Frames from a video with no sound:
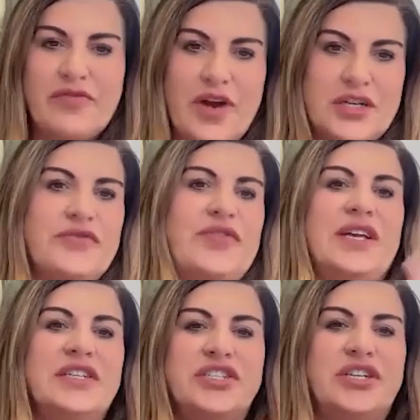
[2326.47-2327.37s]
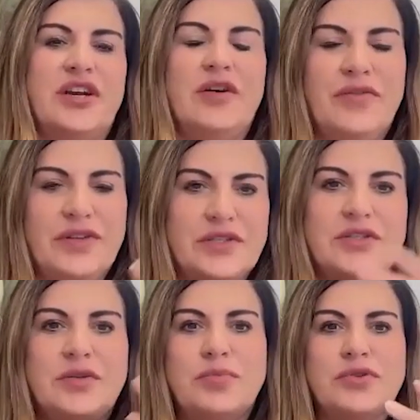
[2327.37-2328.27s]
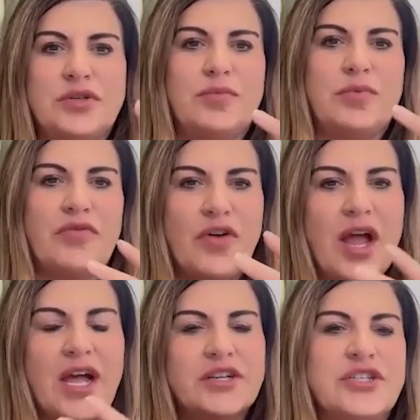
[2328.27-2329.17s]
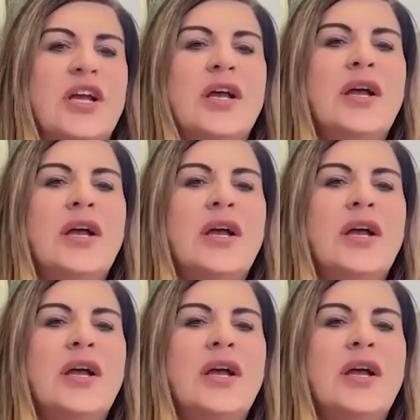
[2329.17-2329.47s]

fresh fish you know if it's super super fresh